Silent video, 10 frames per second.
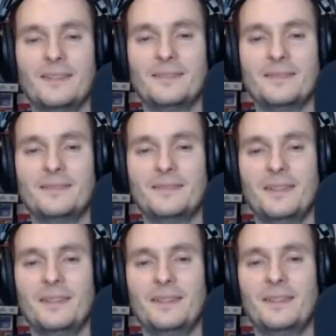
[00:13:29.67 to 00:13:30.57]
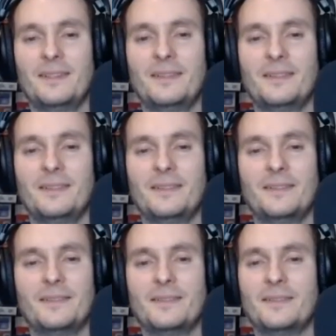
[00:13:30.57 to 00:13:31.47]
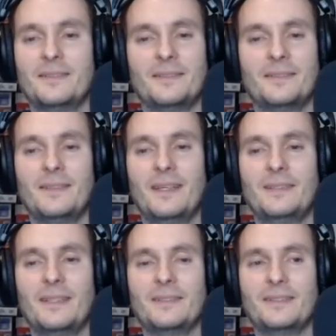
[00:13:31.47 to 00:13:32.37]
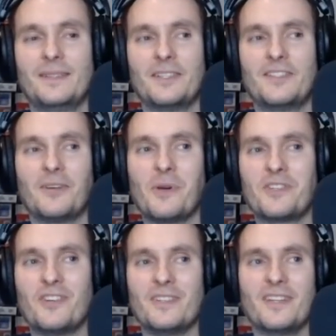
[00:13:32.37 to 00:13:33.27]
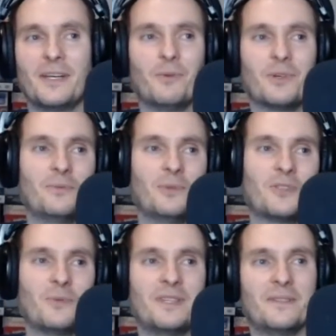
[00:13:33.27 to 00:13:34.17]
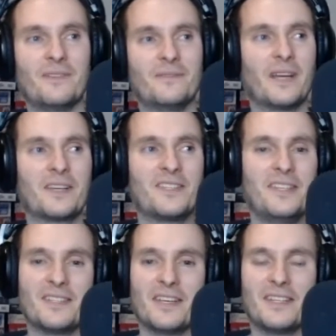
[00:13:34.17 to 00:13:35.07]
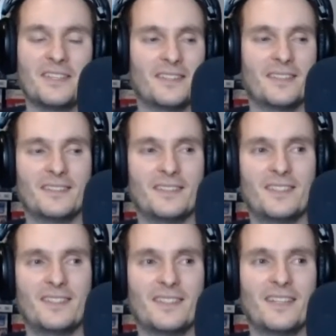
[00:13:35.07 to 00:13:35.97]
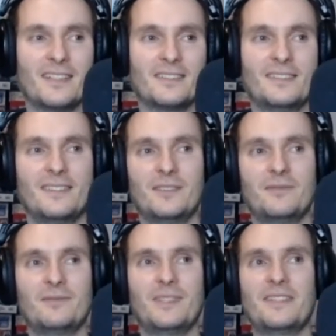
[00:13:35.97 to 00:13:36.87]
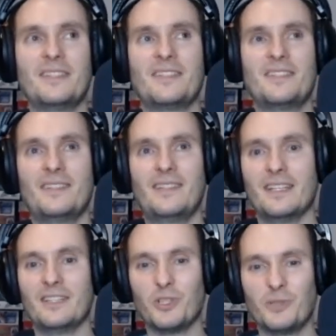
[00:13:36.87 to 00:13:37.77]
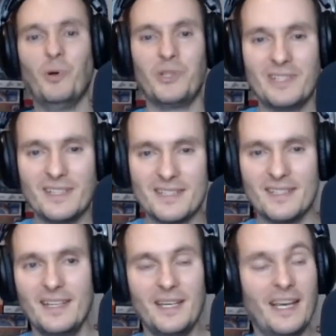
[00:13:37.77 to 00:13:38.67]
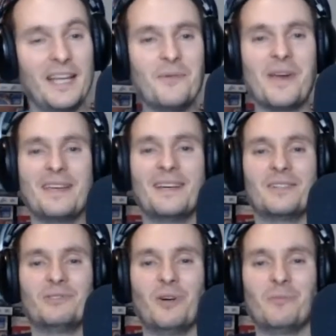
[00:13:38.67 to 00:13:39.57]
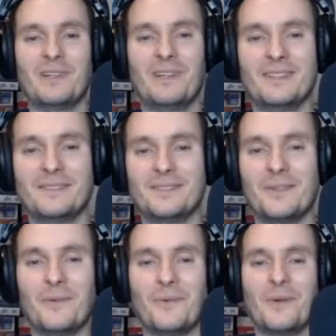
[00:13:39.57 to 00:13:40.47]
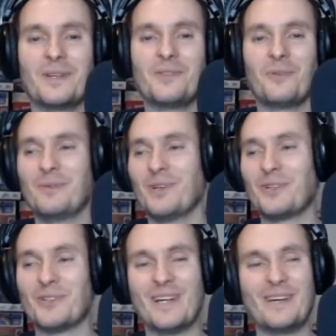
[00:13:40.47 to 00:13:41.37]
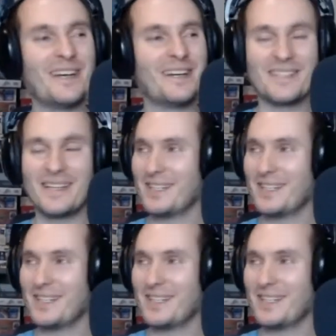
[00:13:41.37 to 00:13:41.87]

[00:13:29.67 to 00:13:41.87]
it gets around those antibodies somehow. And then the question is like, what's what's with the vaccines? Like, is is this then? Is this then not pointless? Anyway, uh, Rob, uh, we are talking about coronavirus.